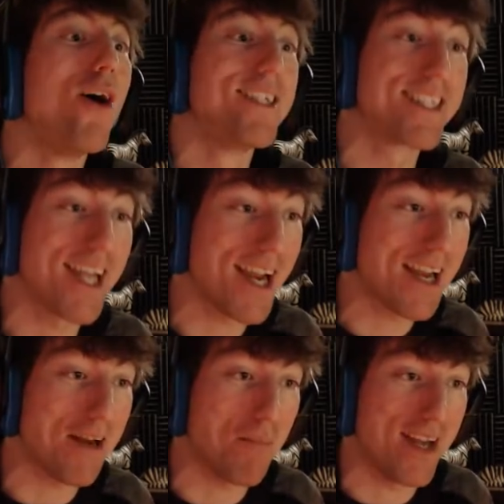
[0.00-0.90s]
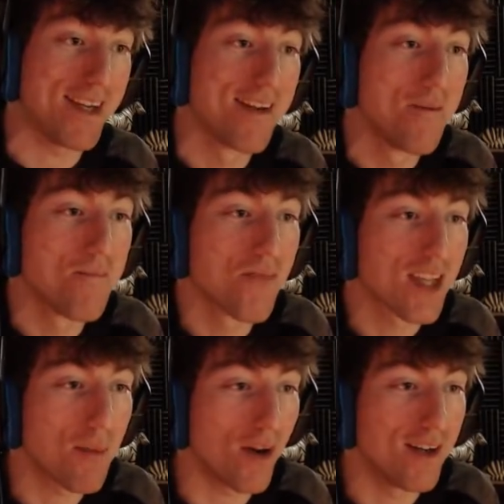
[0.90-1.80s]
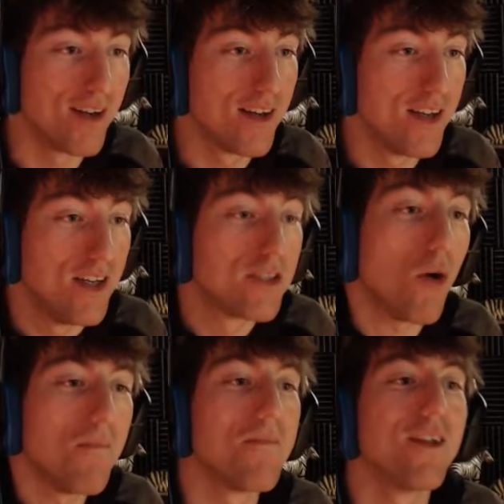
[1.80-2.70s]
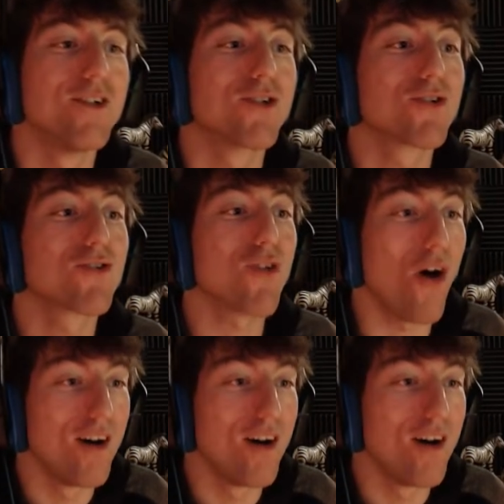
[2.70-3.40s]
he's kicking me. Come on. No. Stop.